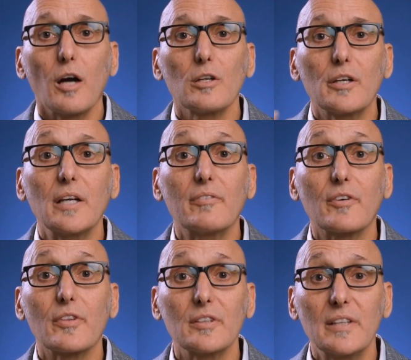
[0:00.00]
are looking
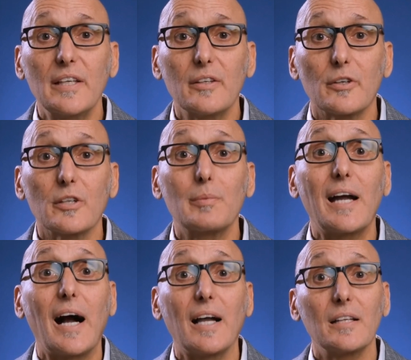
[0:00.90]
for the leader to be
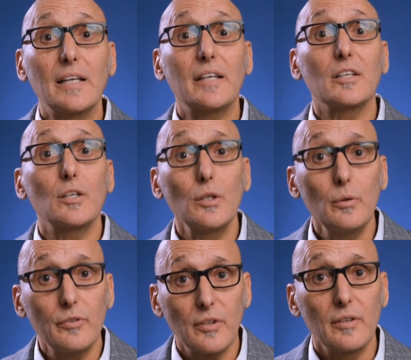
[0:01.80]
highly
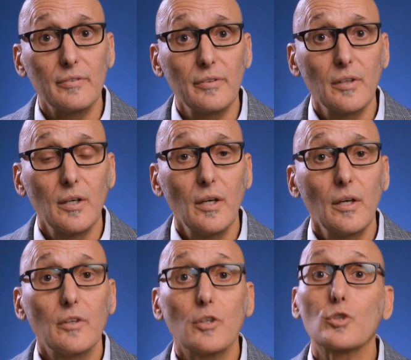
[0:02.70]
inclusive,
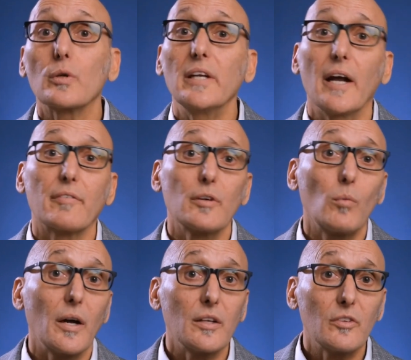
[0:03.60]
to treat
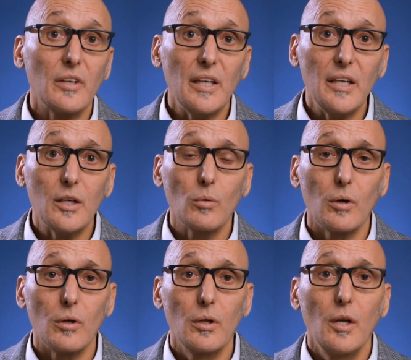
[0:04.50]
everyone as an
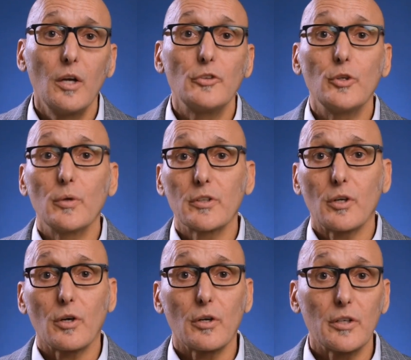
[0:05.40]
equal, to
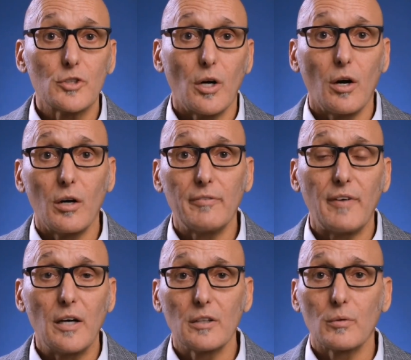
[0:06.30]
encourage all
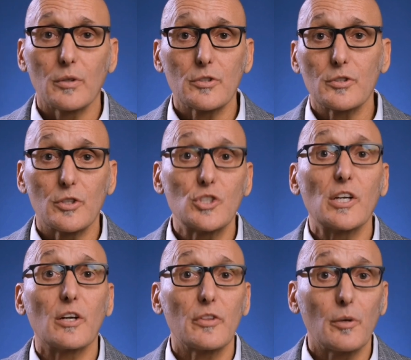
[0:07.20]
followers to
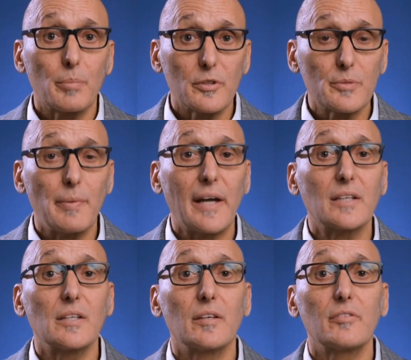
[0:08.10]
share their
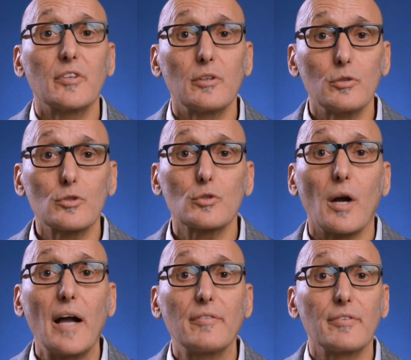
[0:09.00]
perspectives and who
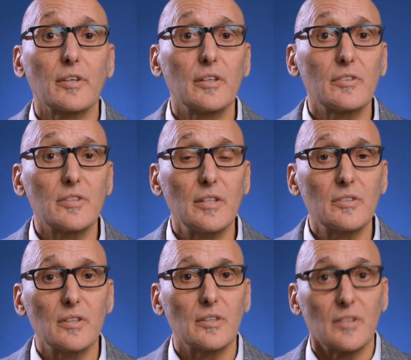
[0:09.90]
strive for
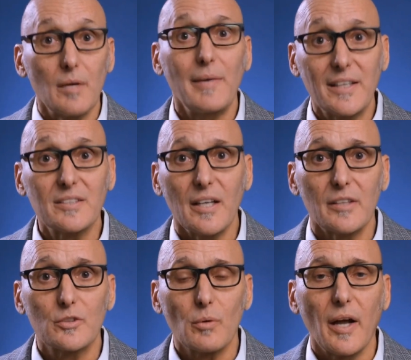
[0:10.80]
consensus. It makes
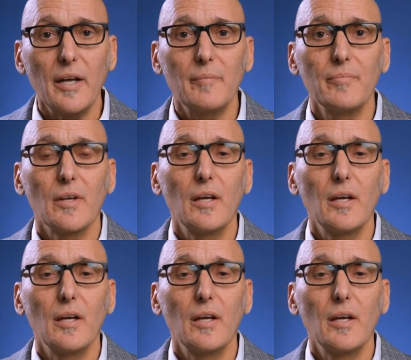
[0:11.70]
sense, right?